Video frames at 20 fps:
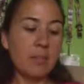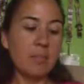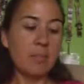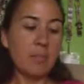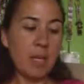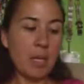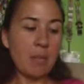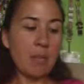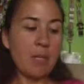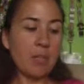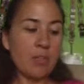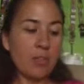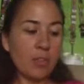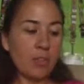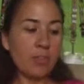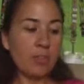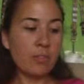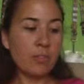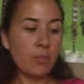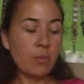maybe
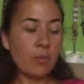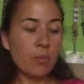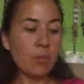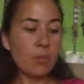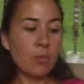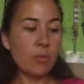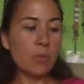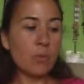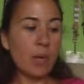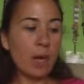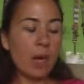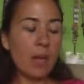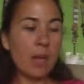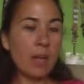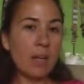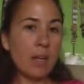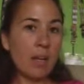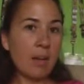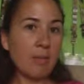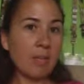just do,
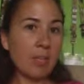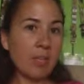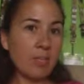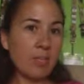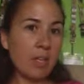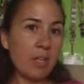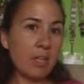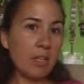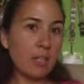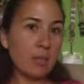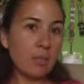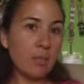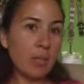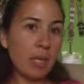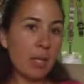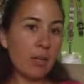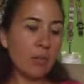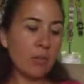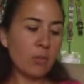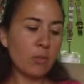I haven't decided,
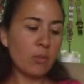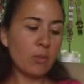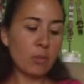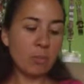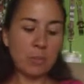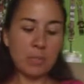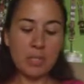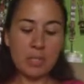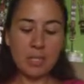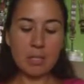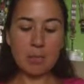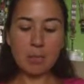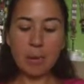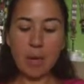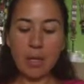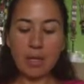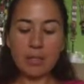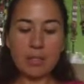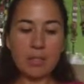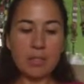but I don't know if I'm going to keep
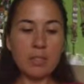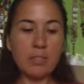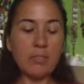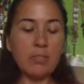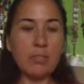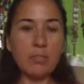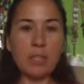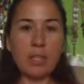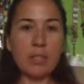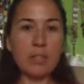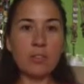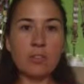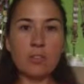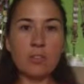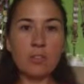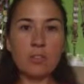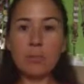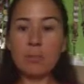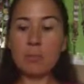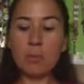buying these because I could
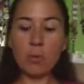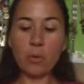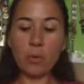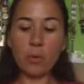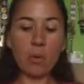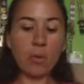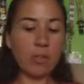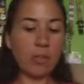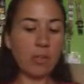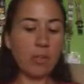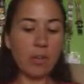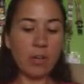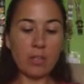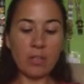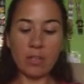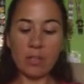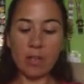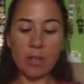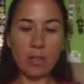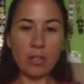just keep going on and
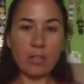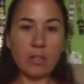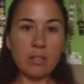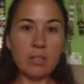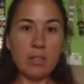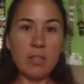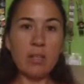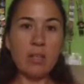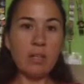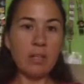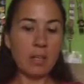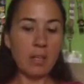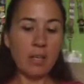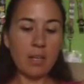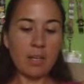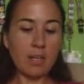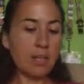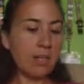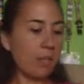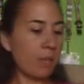on and on
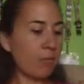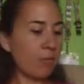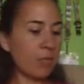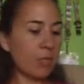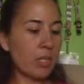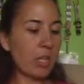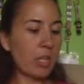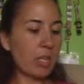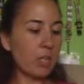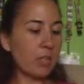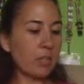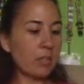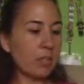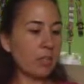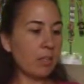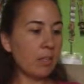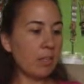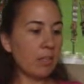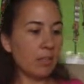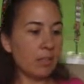and never get
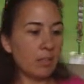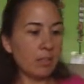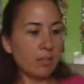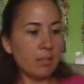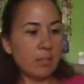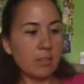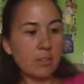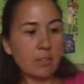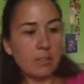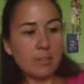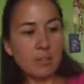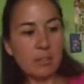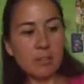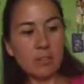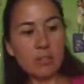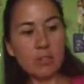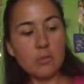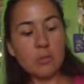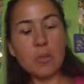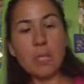
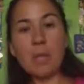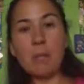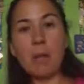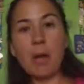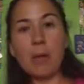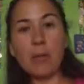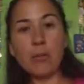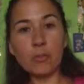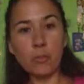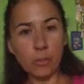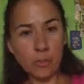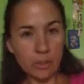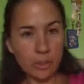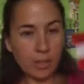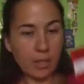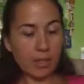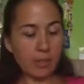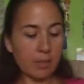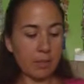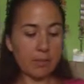this Minnie Mouse one
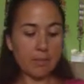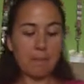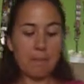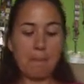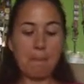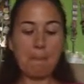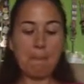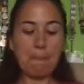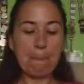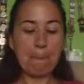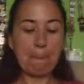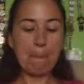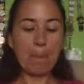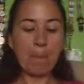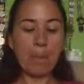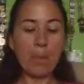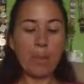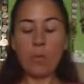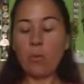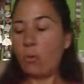again.
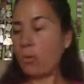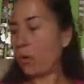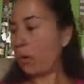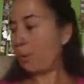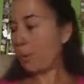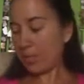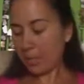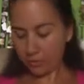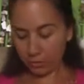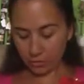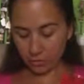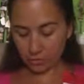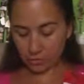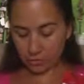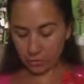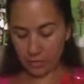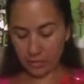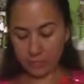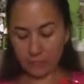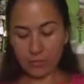Or I might
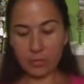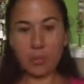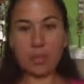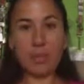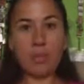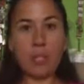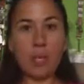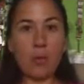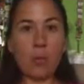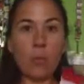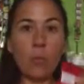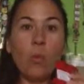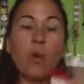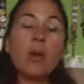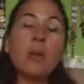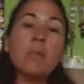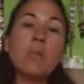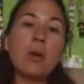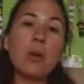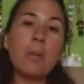just chance it, and get
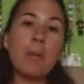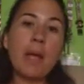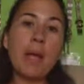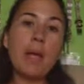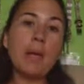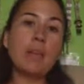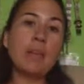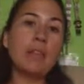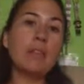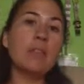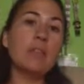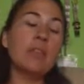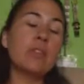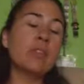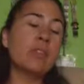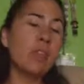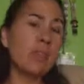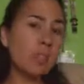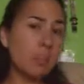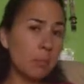one more bag, and if
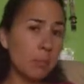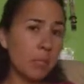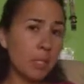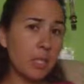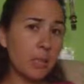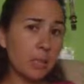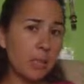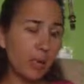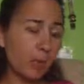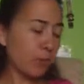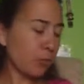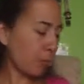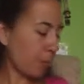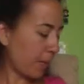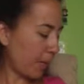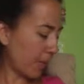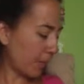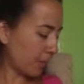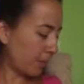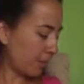it's not the Minnie Mouse
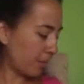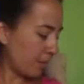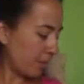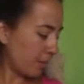bag,